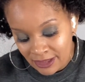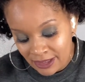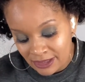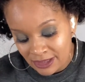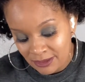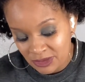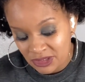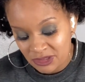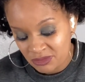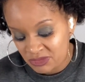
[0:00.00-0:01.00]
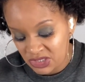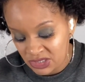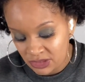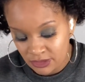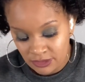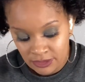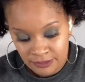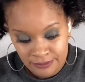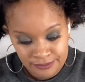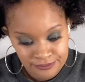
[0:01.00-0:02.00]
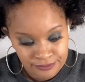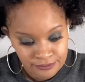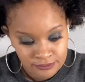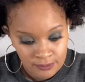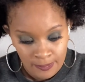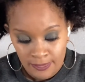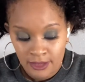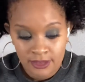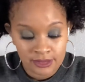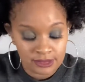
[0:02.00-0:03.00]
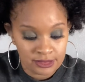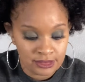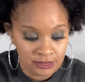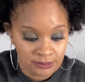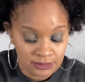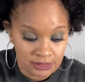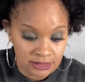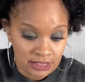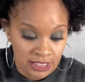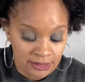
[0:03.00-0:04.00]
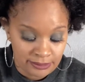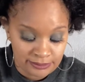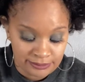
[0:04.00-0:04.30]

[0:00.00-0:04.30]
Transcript: and now I'm just smushing it on there. Then you put the top.